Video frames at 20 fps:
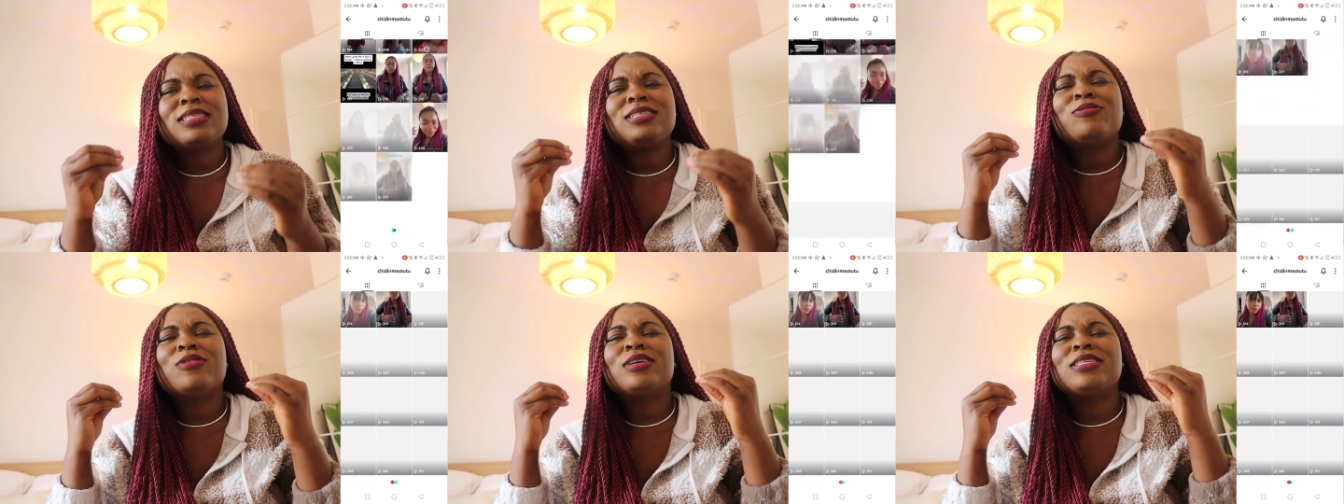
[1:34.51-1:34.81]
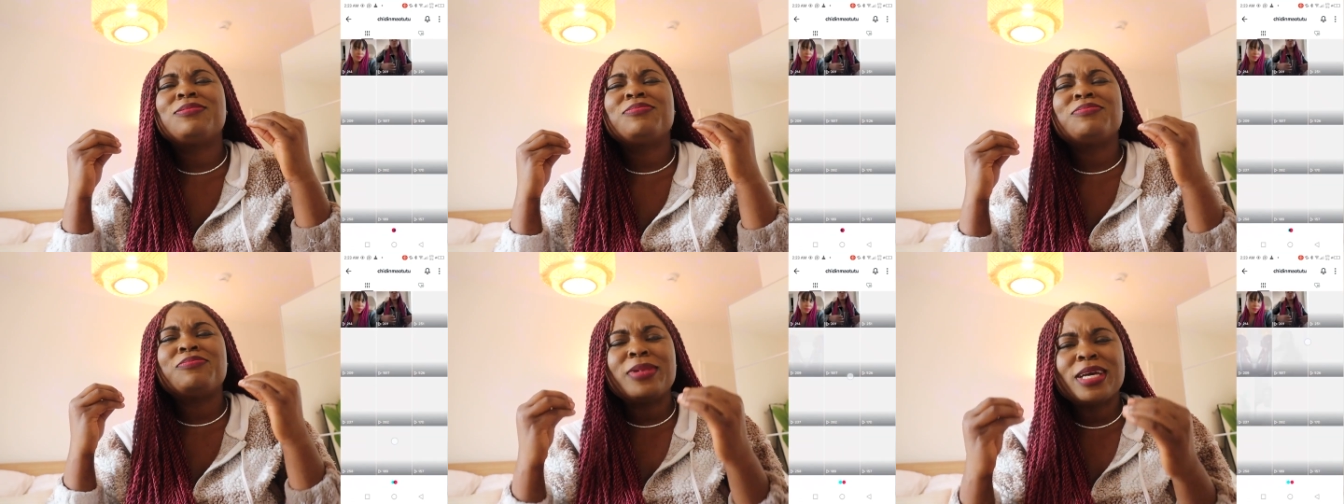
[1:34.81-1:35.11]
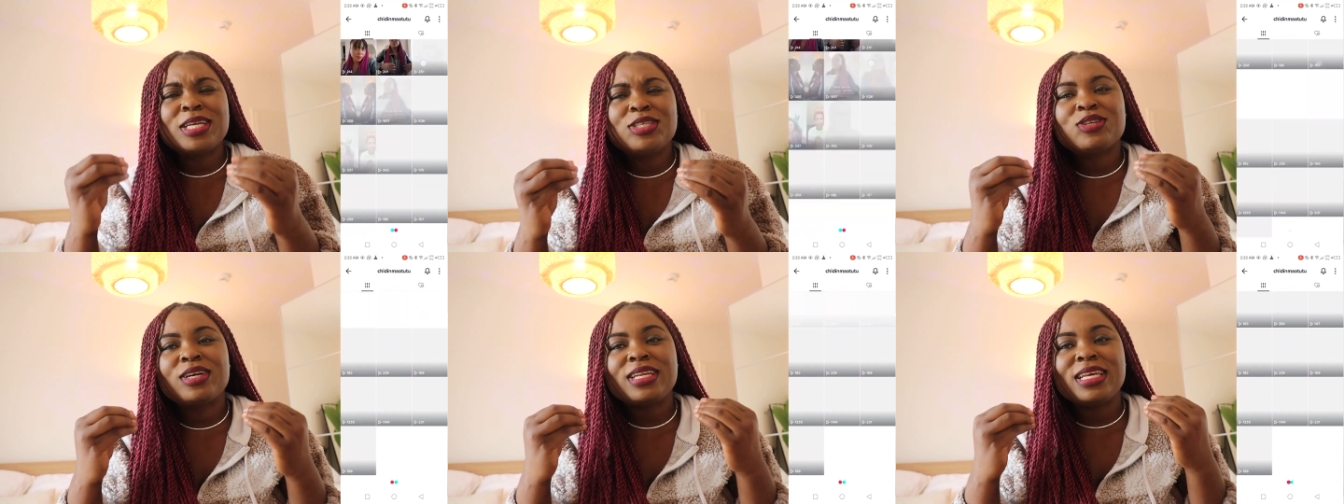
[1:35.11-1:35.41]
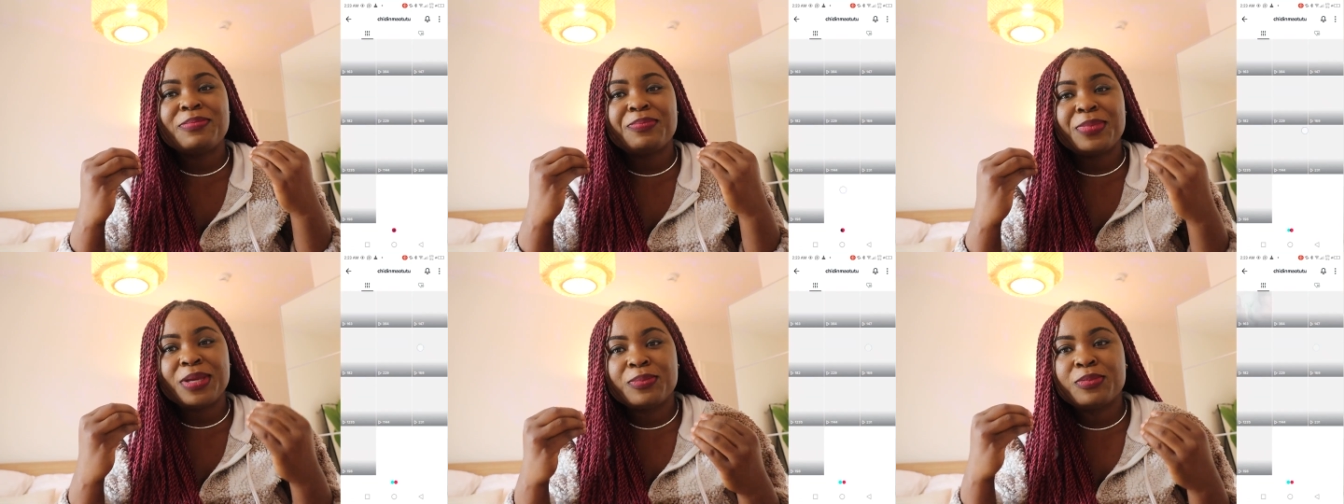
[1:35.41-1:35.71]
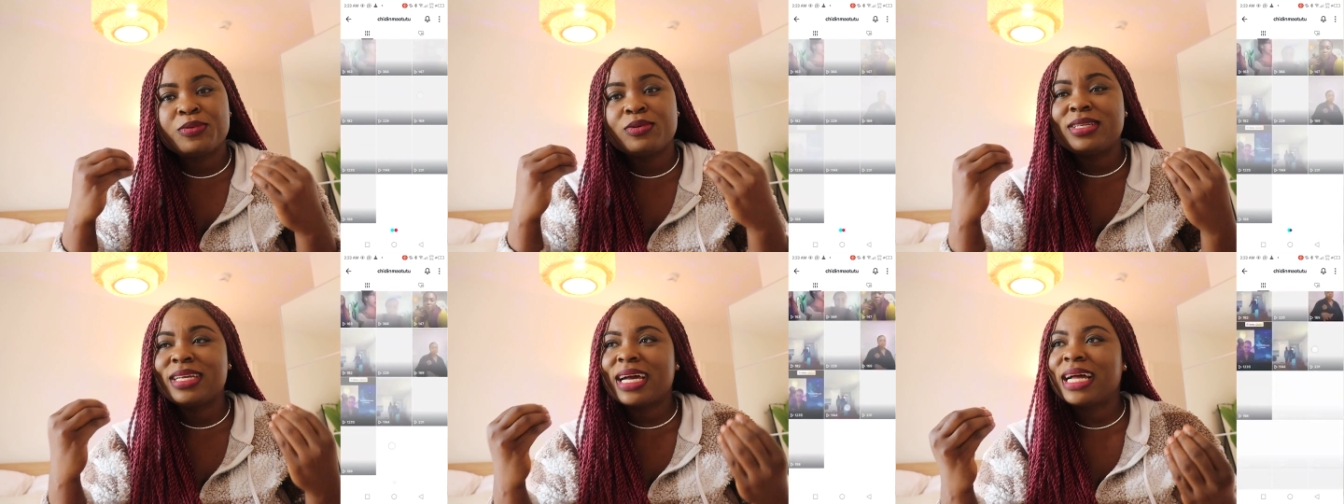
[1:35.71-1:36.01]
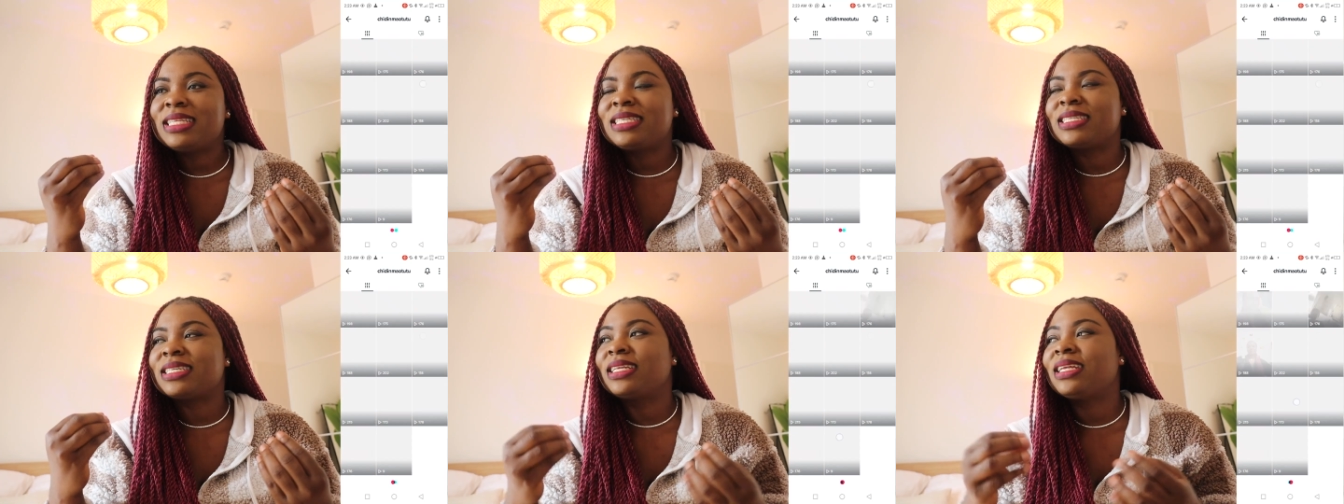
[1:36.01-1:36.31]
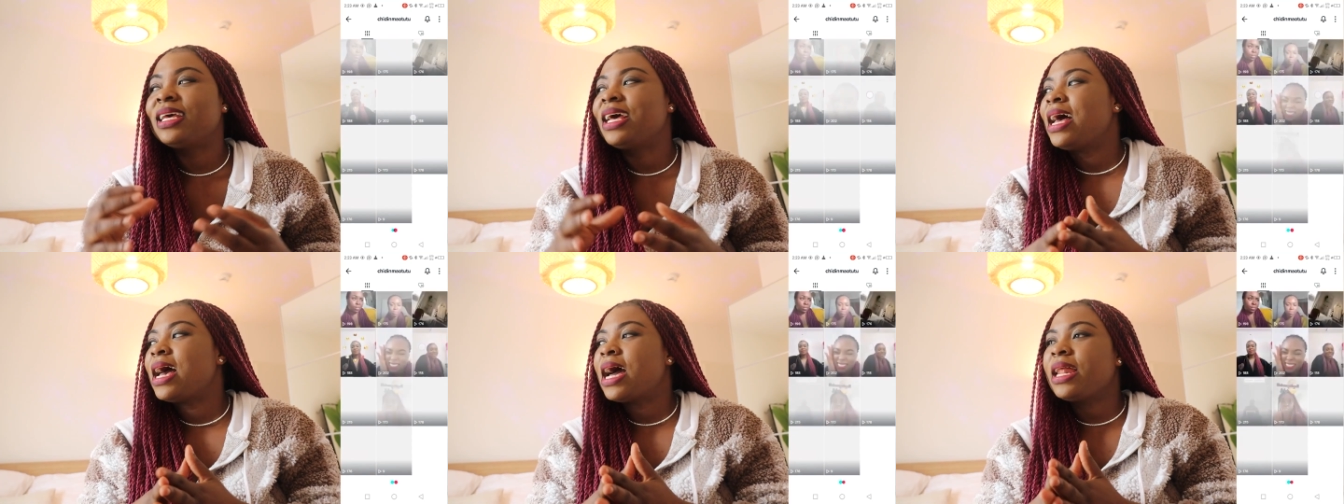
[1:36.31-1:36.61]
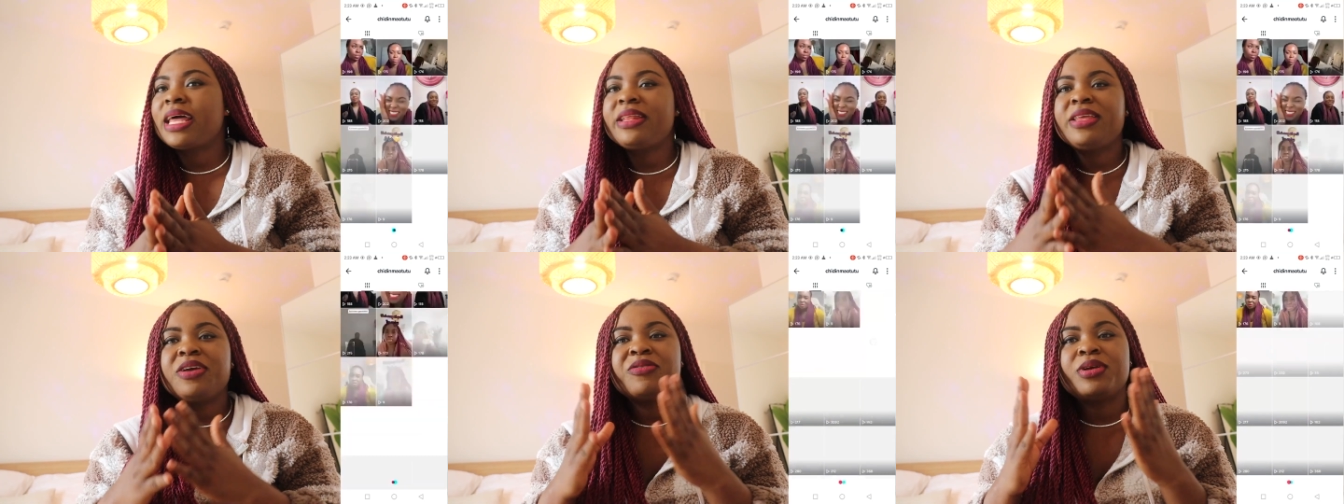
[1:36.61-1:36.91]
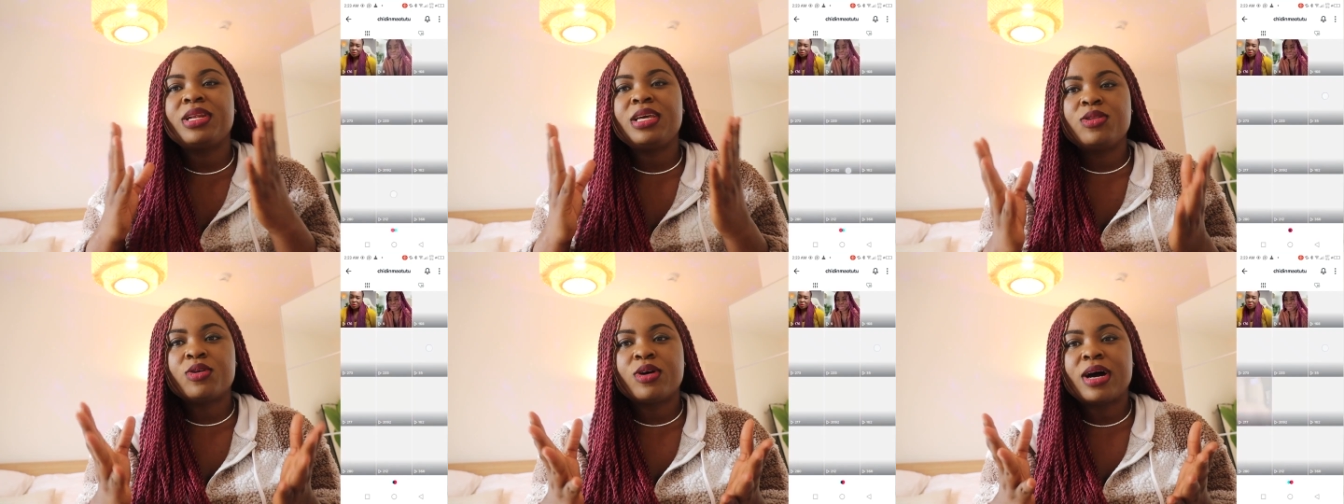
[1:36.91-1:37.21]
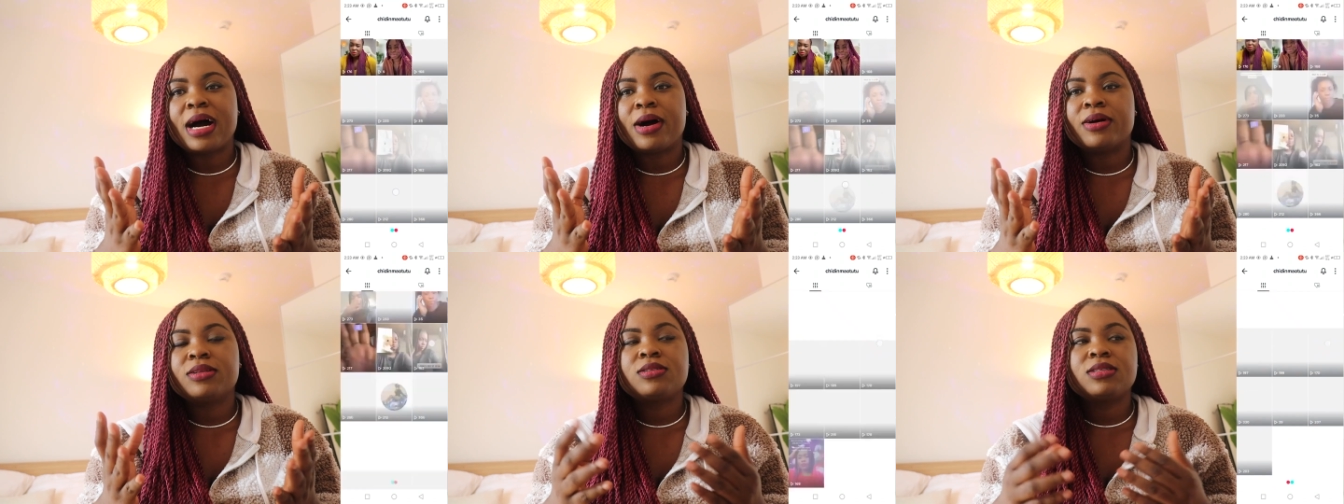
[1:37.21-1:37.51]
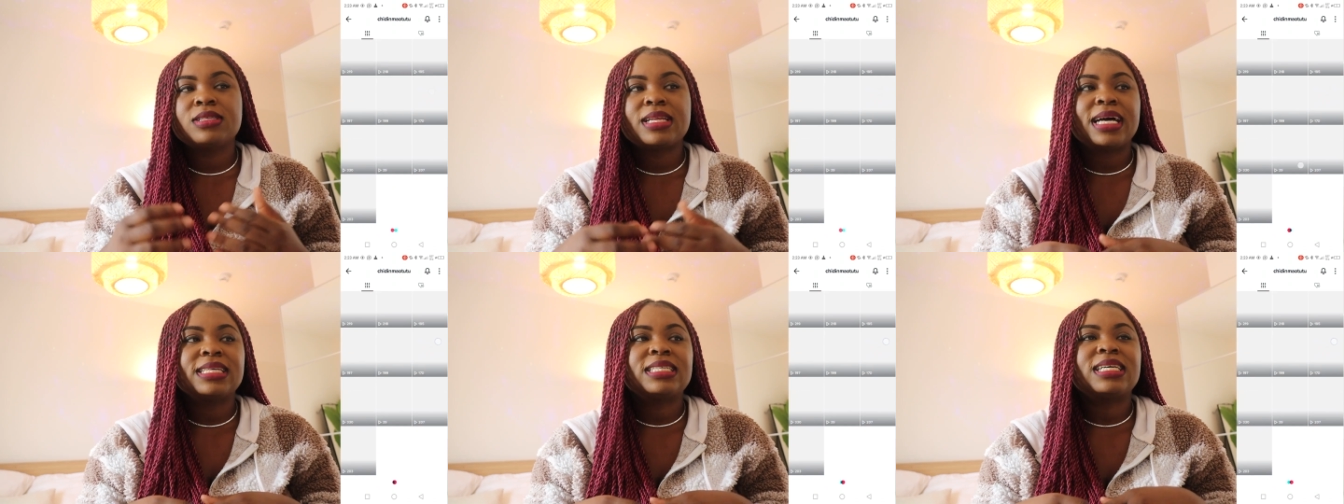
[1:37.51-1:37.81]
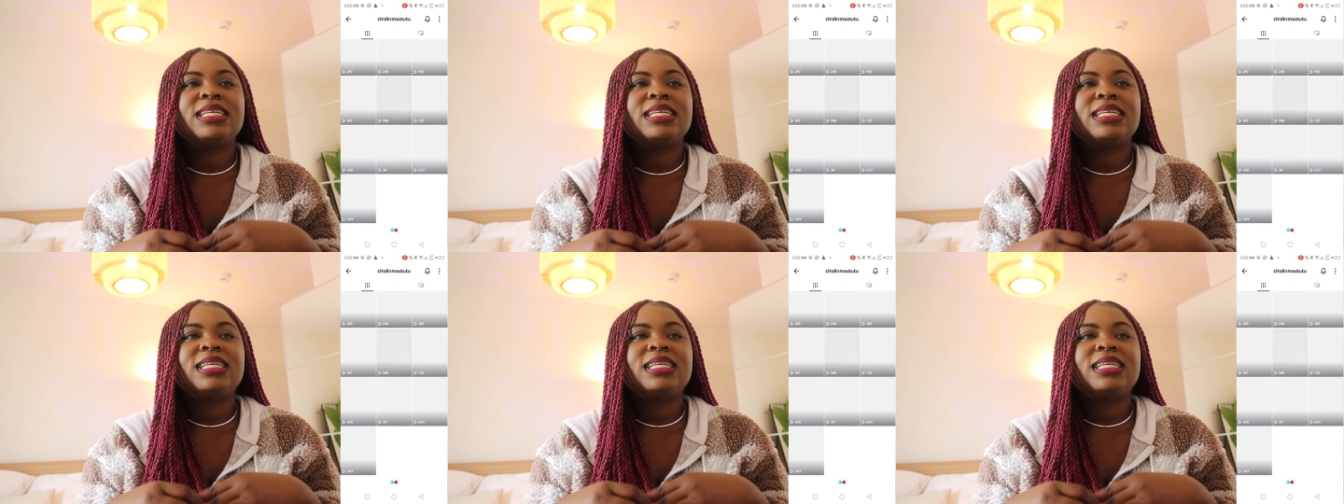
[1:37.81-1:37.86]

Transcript: it was majorly people dancing and I didn't really know how to dance.